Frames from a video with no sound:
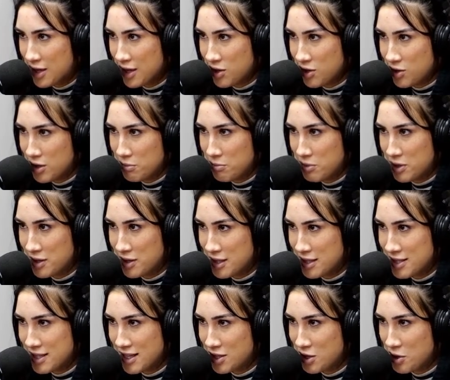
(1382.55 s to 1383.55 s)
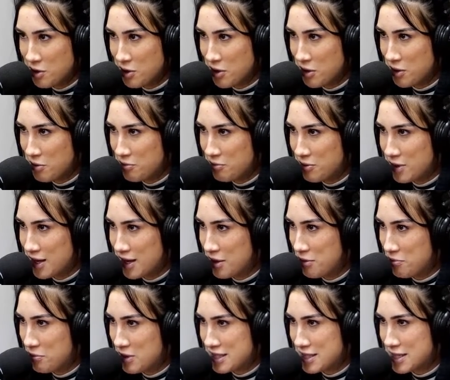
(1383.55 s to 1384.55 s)
You didn't put this in your
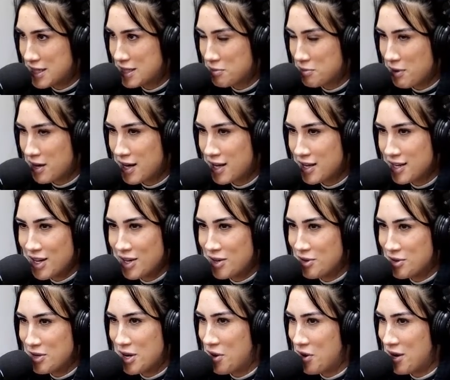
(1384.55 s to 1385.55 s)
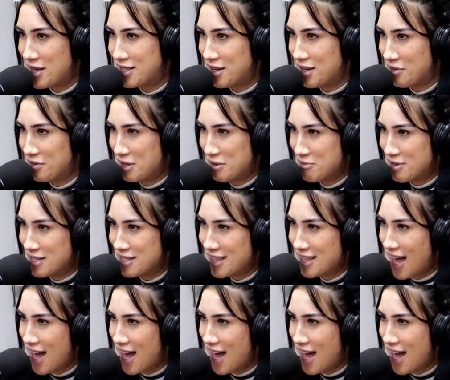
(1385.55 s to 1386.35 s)
business plan? Oh, no, I definitely missed that.